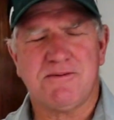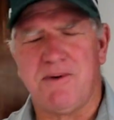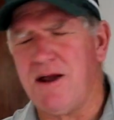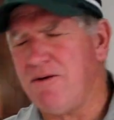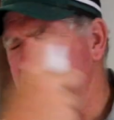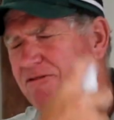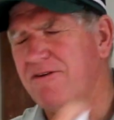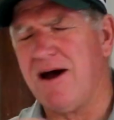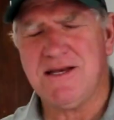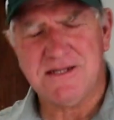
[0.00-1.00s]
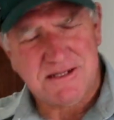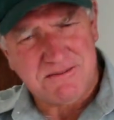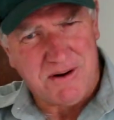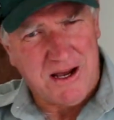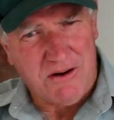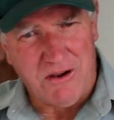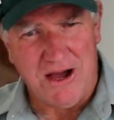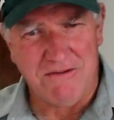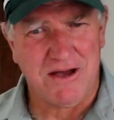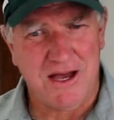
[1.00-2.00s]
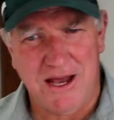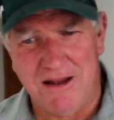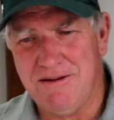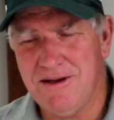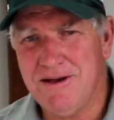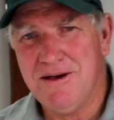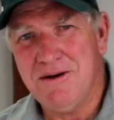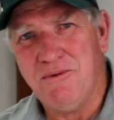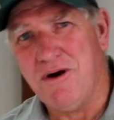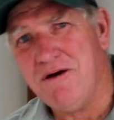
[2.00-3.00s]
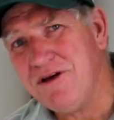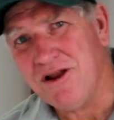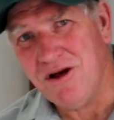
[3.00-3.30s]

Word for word: spray it on your face, spray it all over your head, wherever you